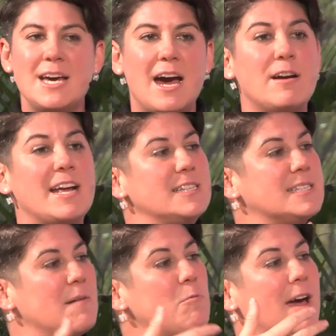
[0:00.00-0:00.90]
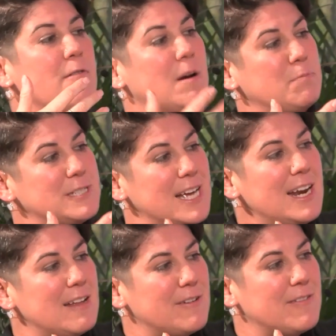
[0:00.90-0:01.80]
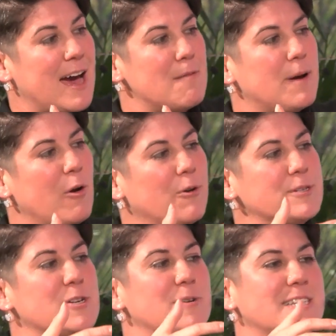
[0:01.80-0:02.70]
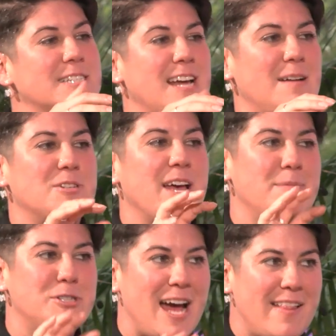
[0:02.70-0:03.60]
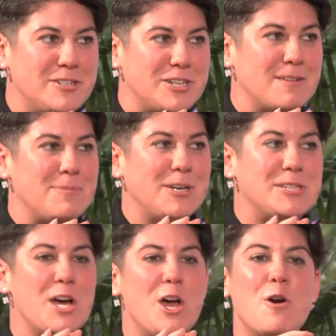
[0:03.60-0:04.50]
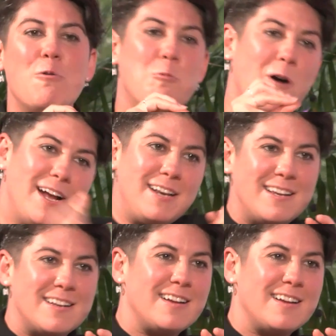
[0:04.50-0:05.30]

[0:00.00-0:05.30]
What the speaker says: are in some way representative of that, but also at the same time challenging it, because one